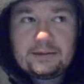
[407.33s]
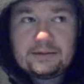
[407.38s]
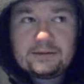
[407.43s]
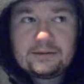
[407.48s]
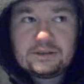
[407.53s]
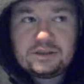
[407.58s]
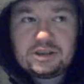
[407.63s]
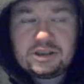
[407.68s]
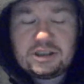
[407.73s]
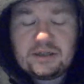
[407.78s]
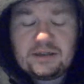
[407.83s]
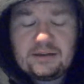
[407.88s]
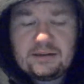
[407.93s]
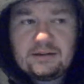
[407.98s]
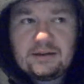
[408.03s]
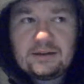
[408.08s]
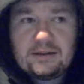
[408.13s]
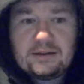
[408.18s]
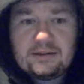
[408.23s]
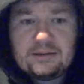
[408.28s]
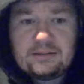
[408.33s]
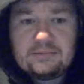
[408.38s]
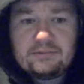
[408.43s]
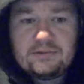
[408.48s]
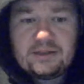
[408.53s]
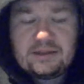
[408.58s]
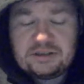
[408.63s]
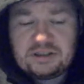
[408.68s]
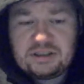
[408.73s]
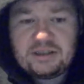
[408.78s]
legit
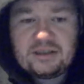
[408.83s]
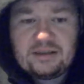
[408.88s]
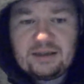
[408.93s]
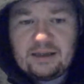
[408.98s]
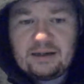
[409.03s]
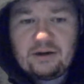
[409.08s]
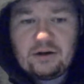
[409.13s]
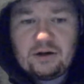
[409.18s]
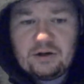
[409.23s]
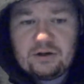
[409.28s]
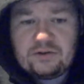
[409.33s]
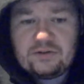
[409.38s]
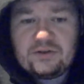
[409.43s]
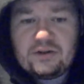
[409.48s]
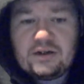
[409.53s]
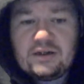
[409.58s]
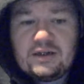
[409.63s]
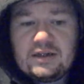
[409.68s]
Layla Hurst